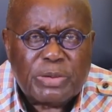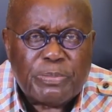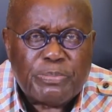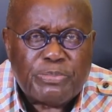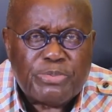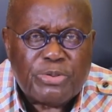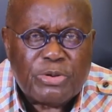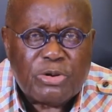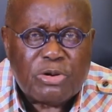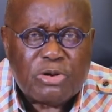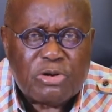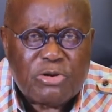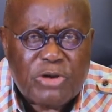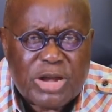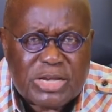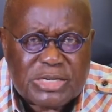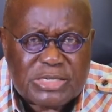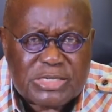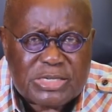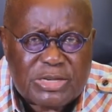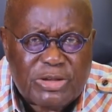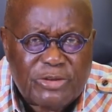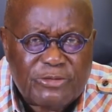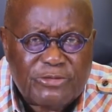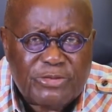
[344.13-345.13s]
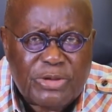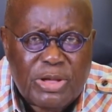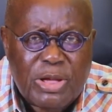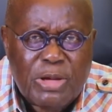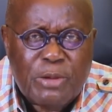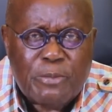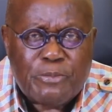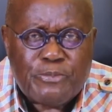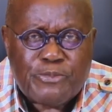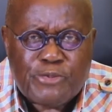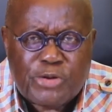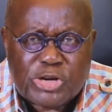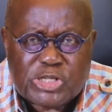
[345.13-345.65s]
a progressive,
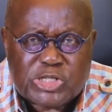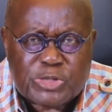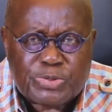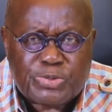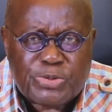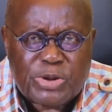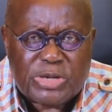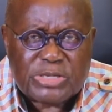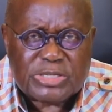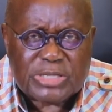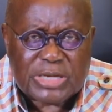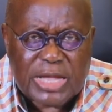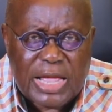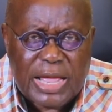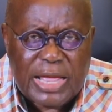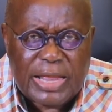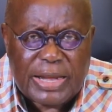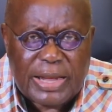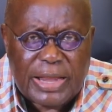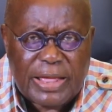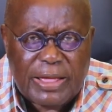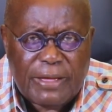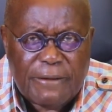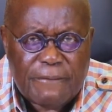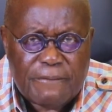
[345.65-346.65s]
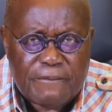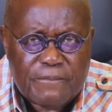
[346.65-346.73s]
prosperous Ghana